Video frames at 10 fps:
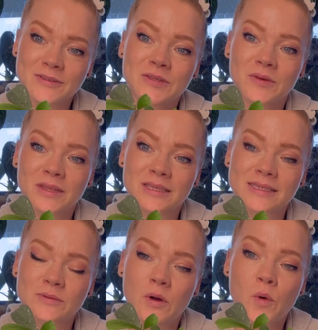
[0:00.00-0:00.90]
So
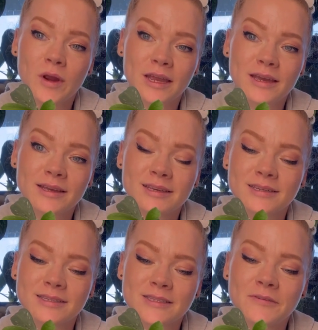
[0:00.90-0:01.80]
this Hoya
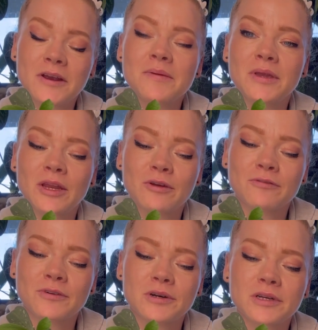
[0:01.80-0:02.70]
is very
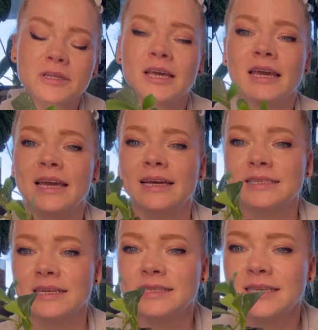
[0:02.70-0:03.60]
meaningful. It
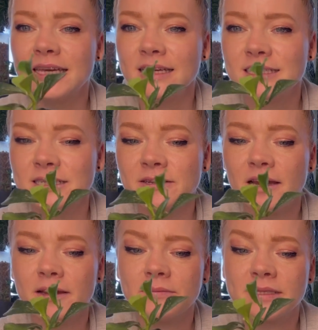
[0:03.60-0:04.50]
does get
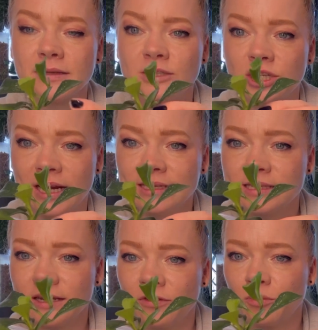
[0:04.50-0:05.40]
sun
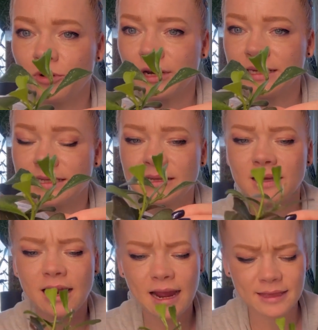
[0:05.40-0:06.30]
stressed if you put it
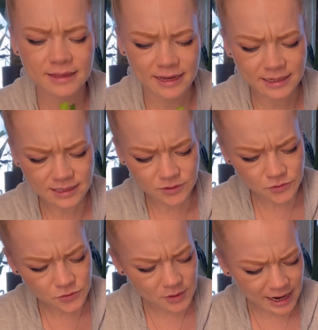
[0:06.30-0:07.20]
in highlight.
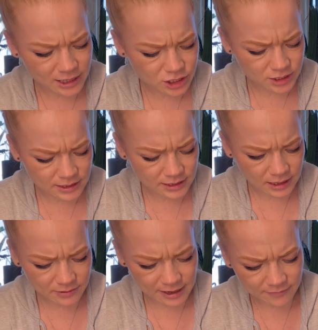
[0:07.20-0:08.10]
Ooh, actually, I
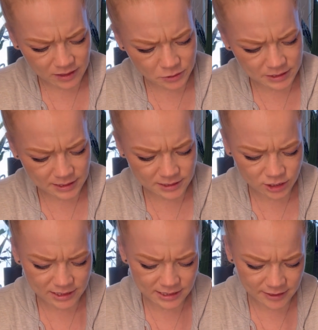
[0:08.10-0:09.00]
don't have any more sun
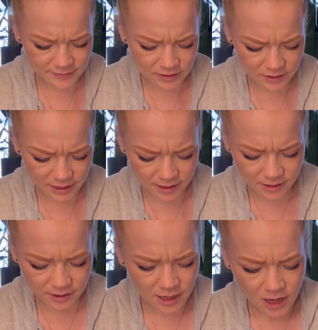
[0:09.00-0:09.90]
stressed leaves on here.